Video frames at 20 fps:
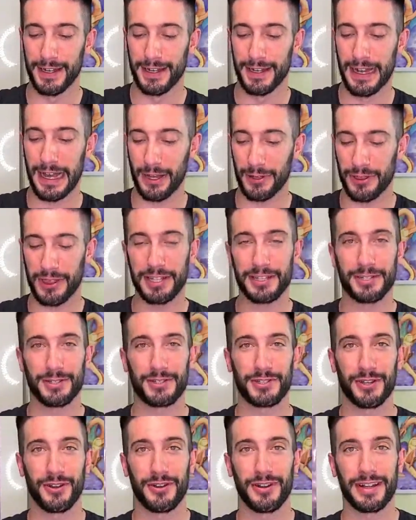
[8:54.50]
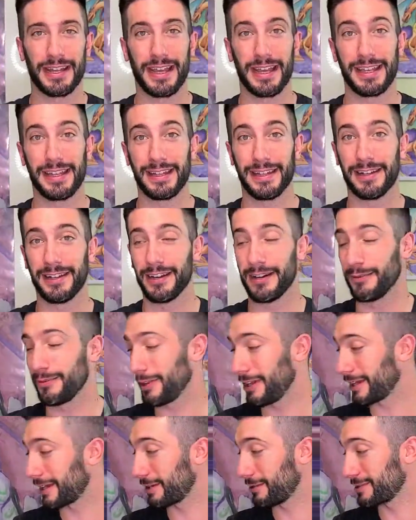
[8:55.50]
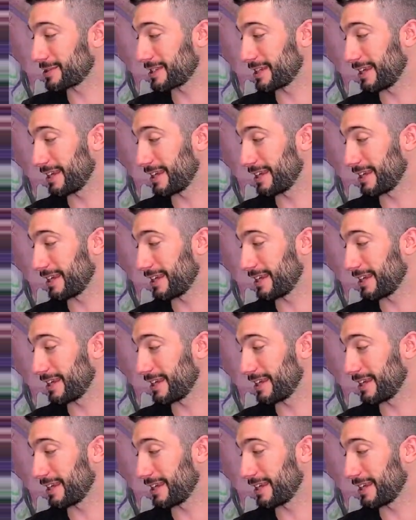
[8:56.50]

now things are starting to get heated up. Like I was